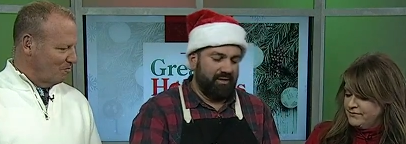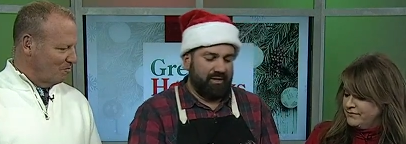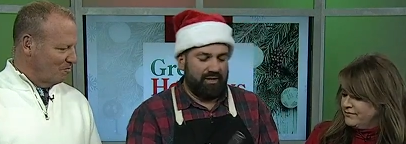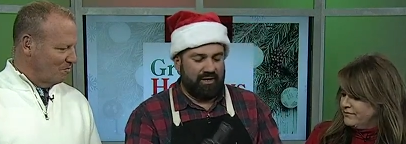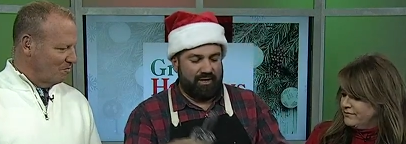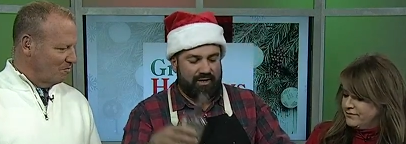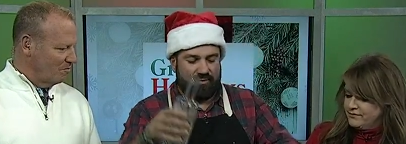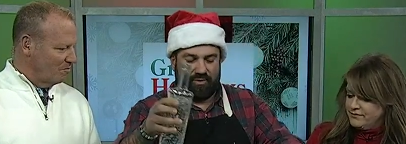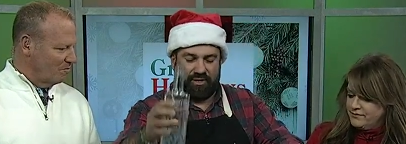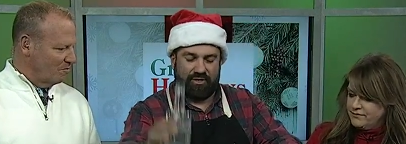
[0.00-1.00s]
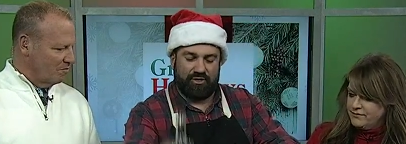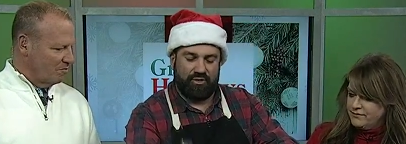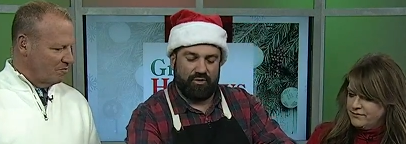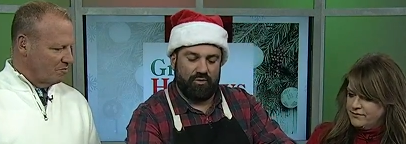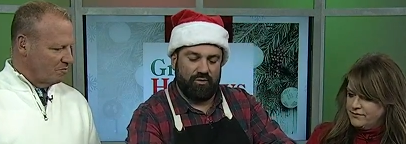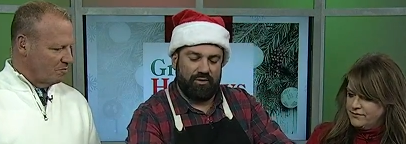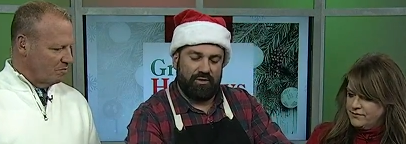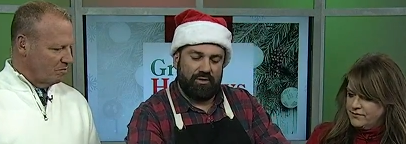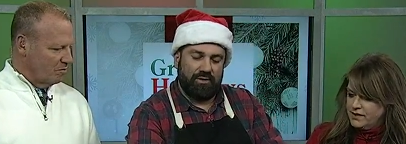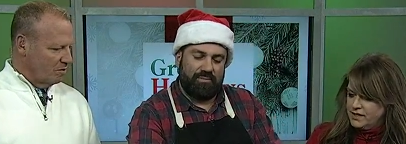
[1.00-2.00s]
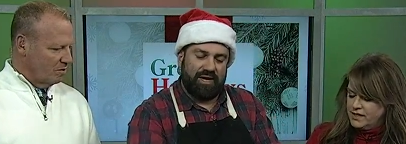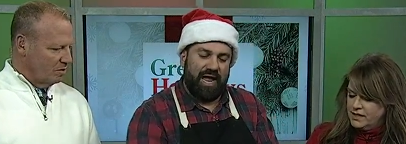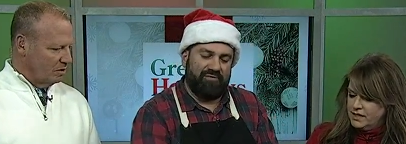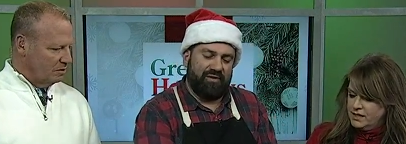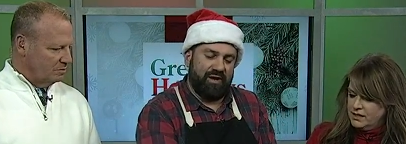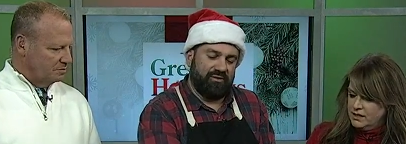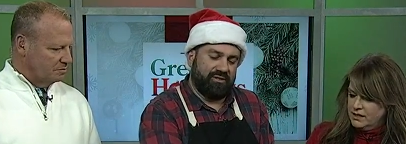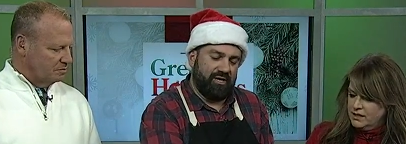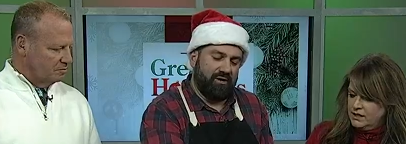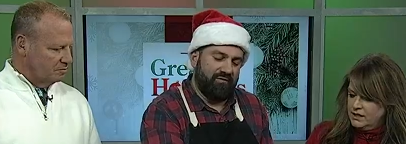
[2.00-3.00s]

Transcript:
Speaker 1: Uh, we're gonna do about a half an ounce of